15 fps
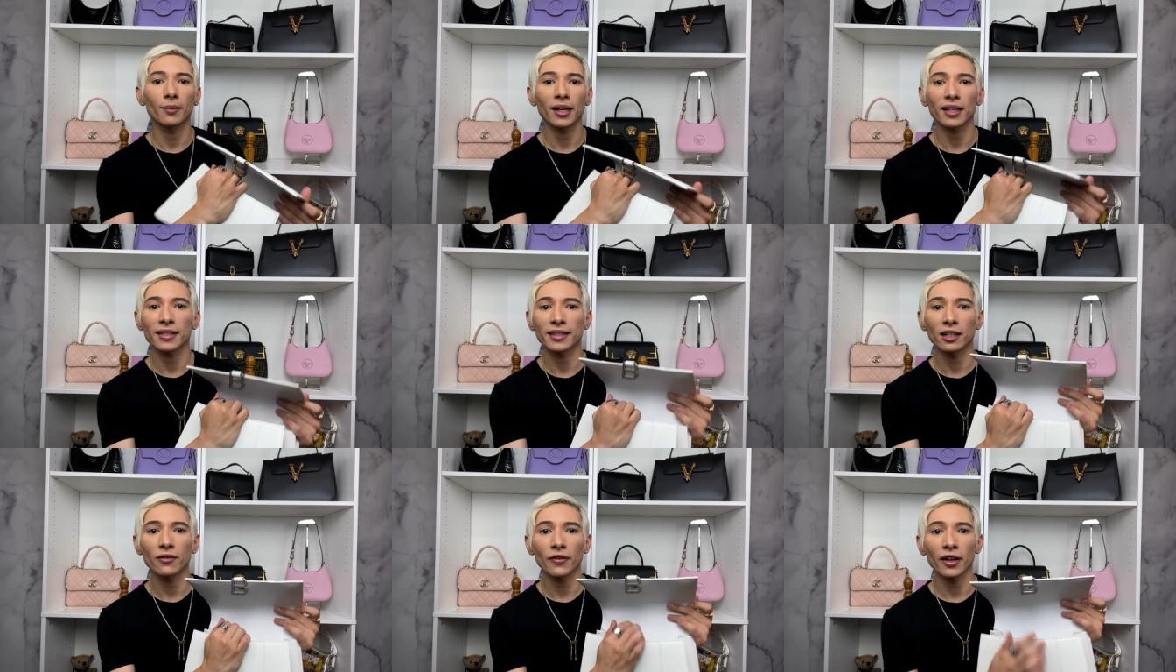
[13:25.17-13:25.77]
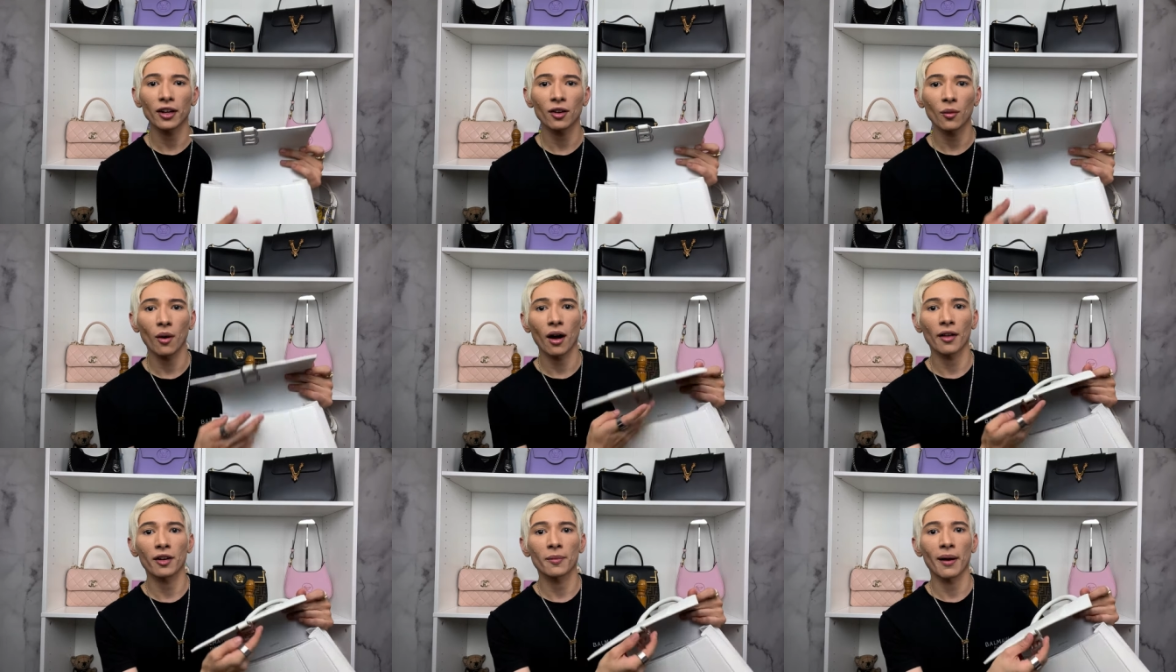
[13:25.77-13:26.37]
You can still fit your
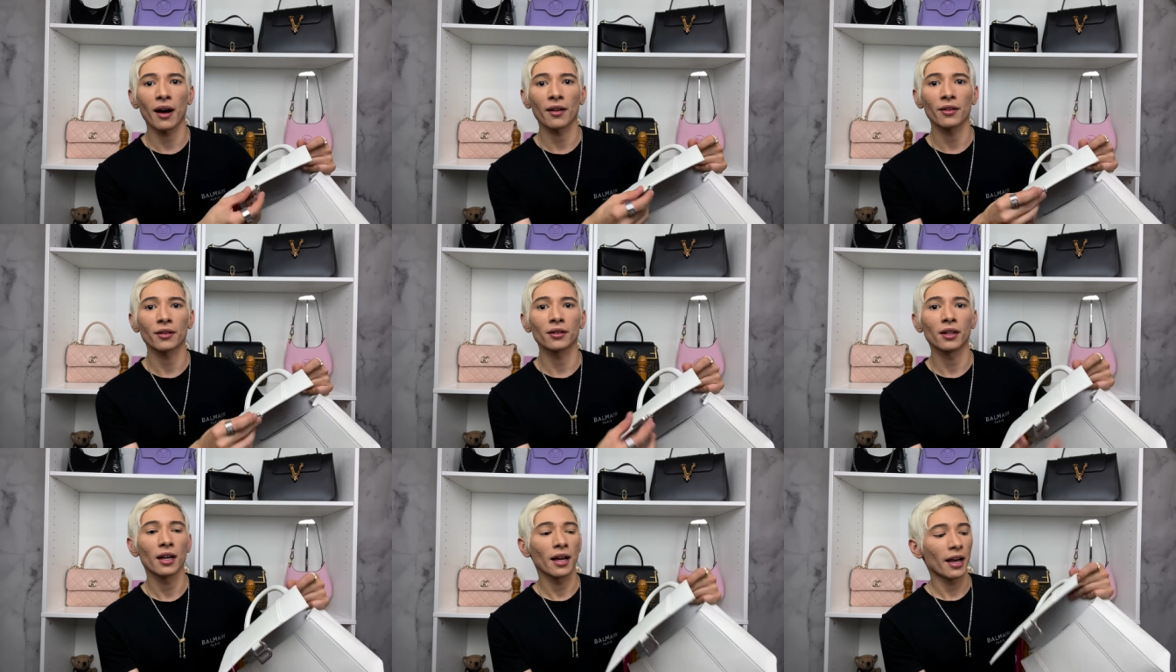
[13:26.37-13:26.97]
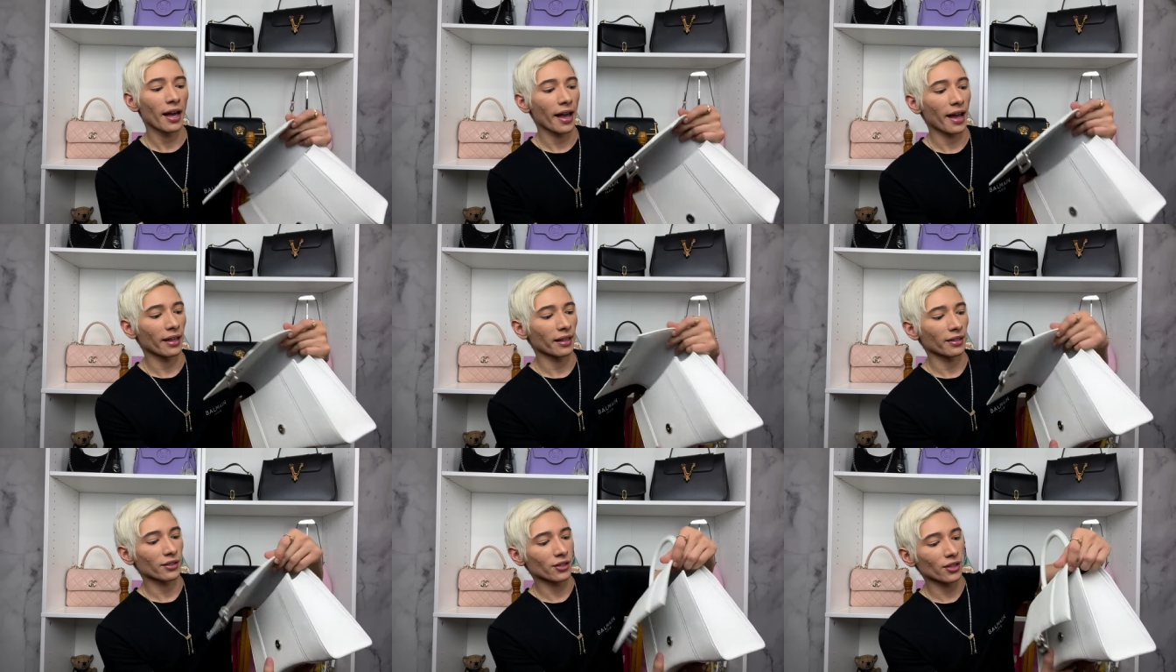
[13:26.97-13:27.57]
water bottle, and
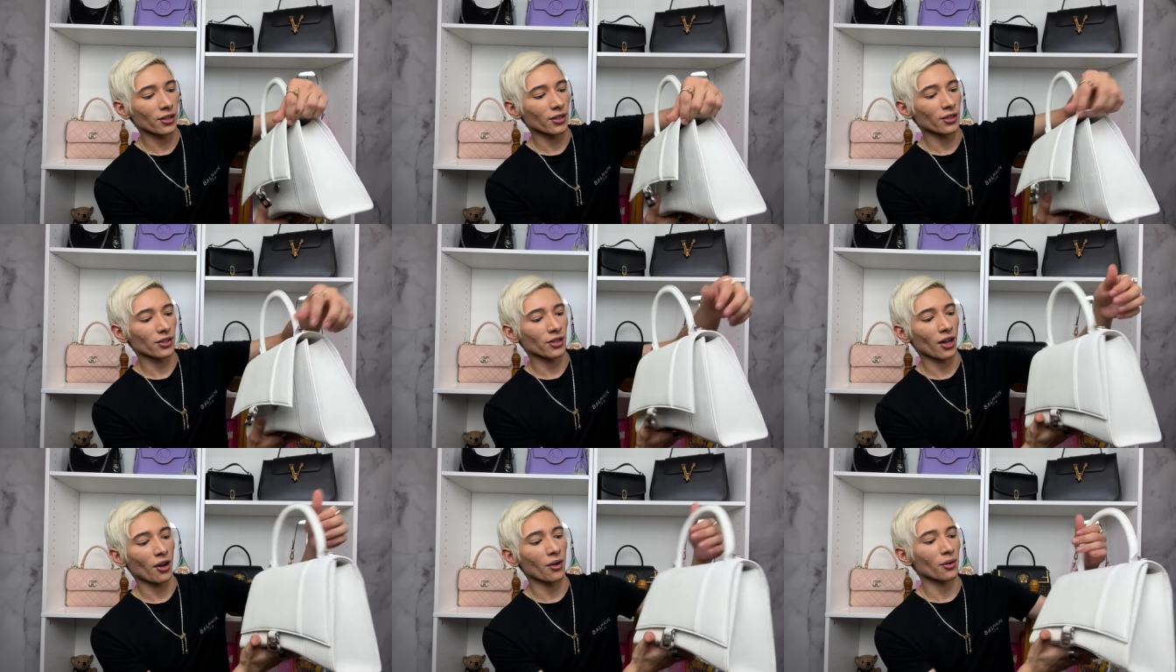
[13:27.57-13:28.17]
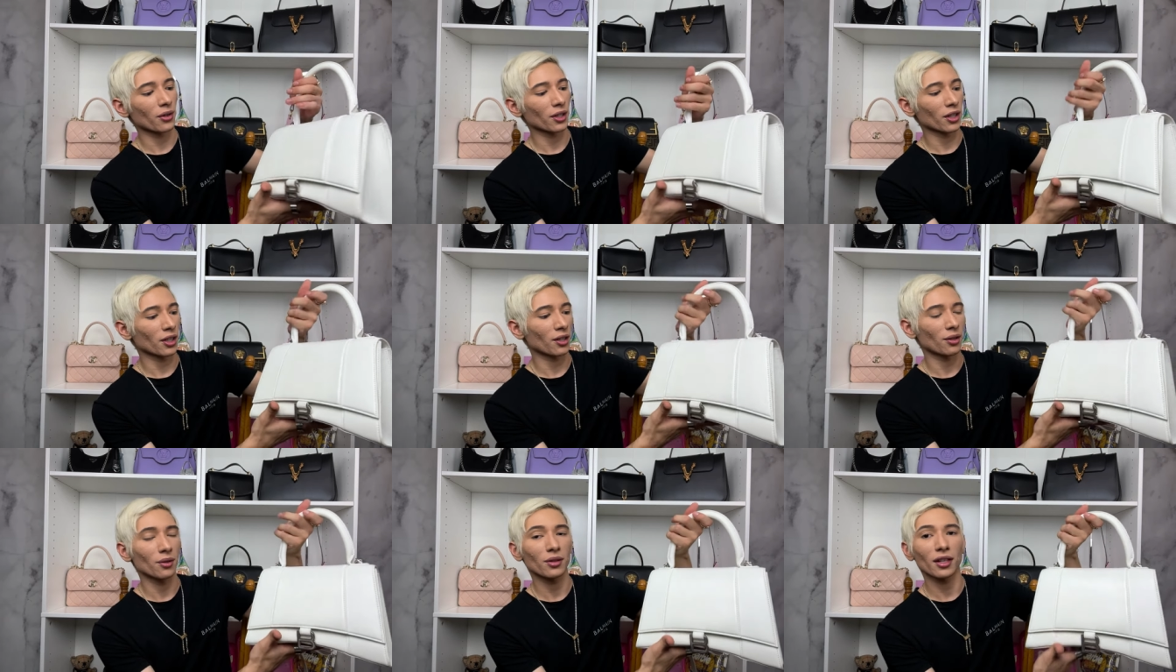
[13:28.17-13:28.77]
it's just so
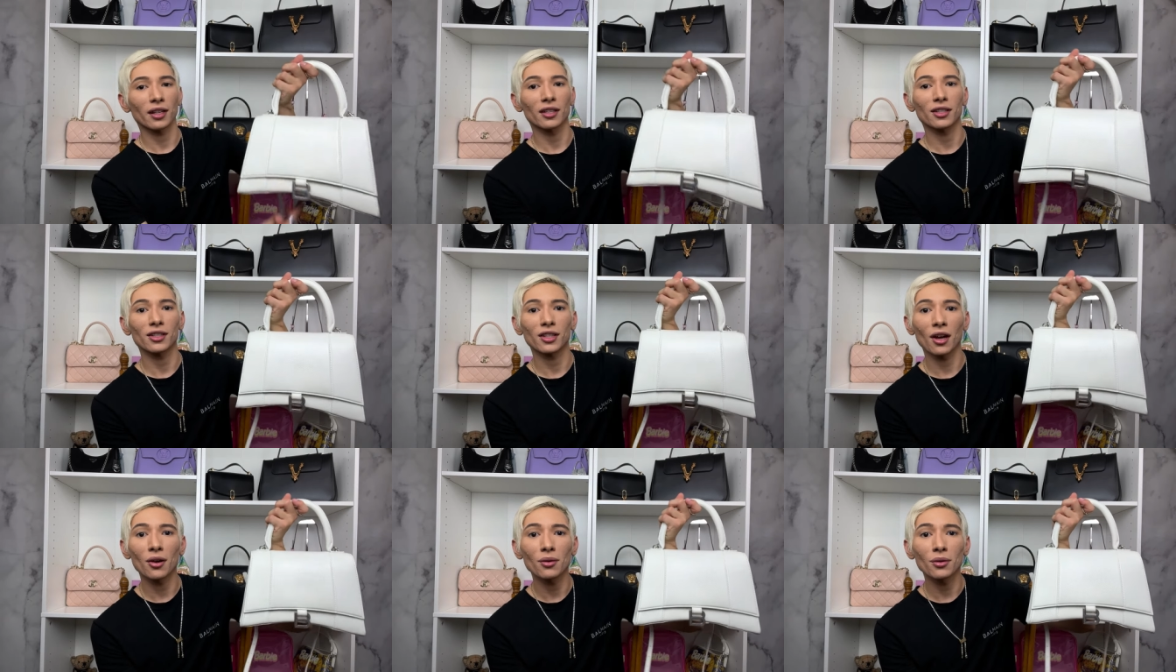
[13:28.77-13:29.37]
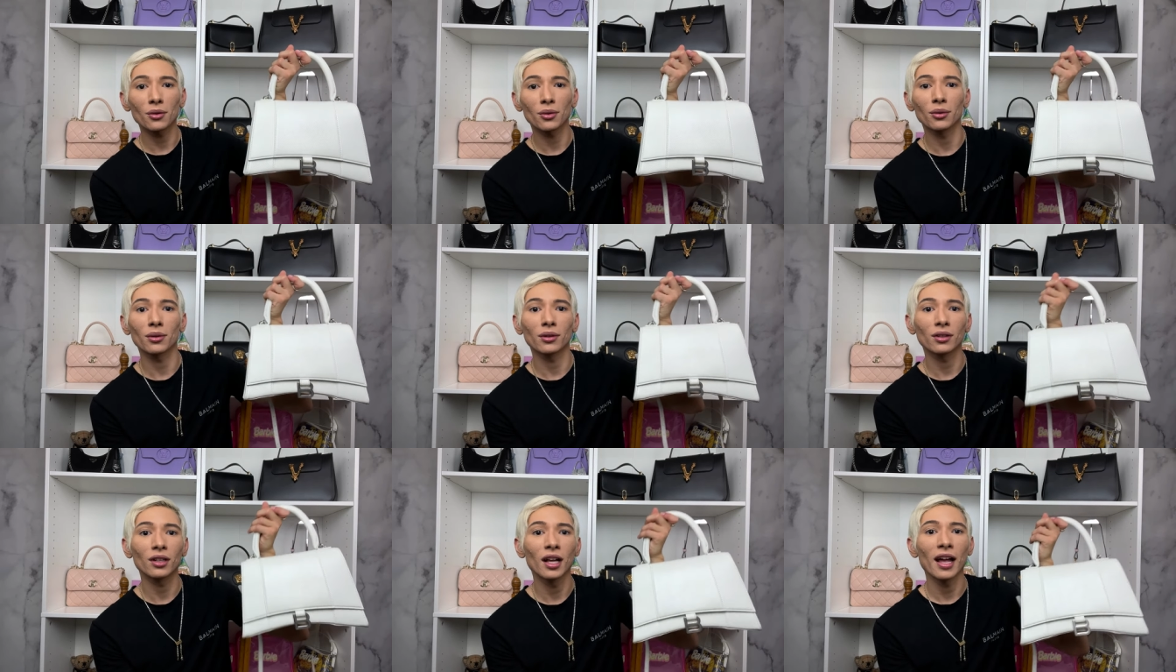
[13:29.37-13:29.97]
cute and so
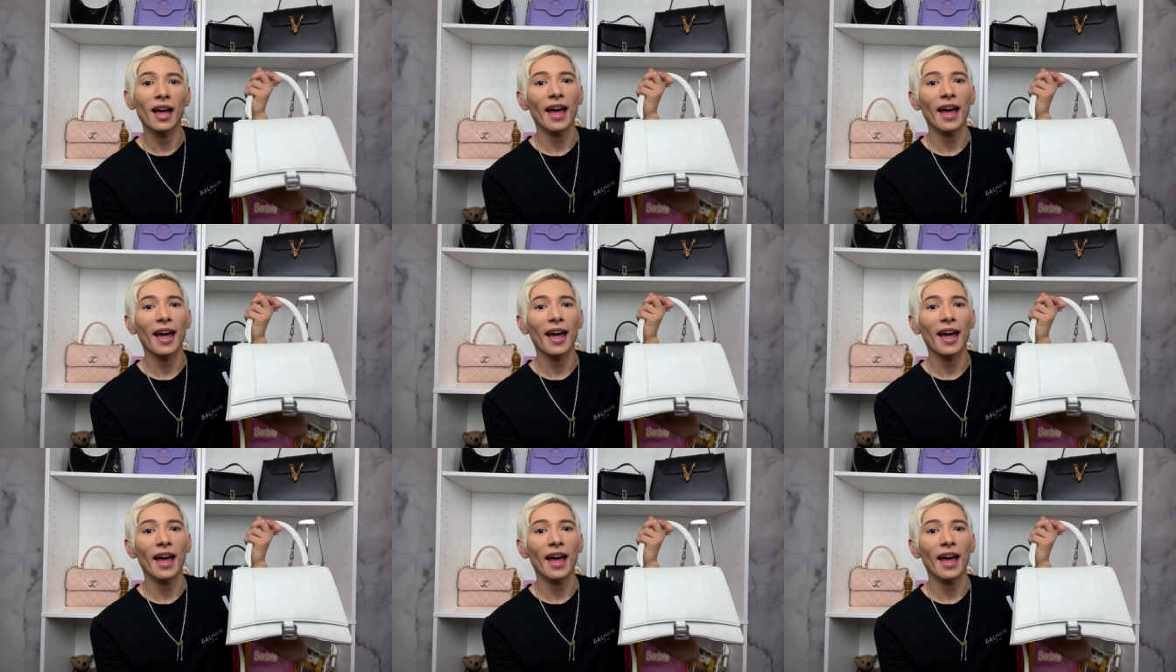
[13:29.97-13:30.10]
cool.